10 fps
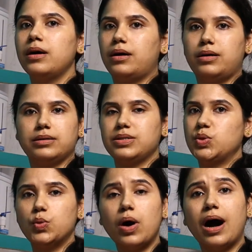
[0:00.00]
Uh,
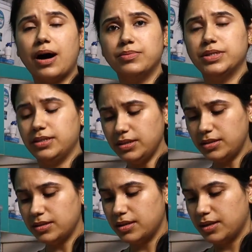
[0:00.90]
there's no harm in
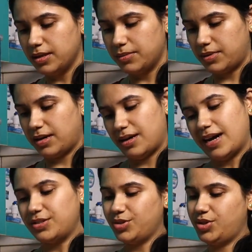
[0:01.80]
it. Uh,
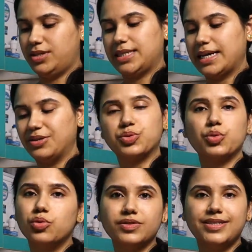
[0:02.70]
I just decided to
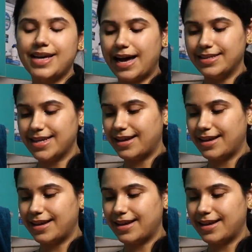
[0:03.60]
go with the hand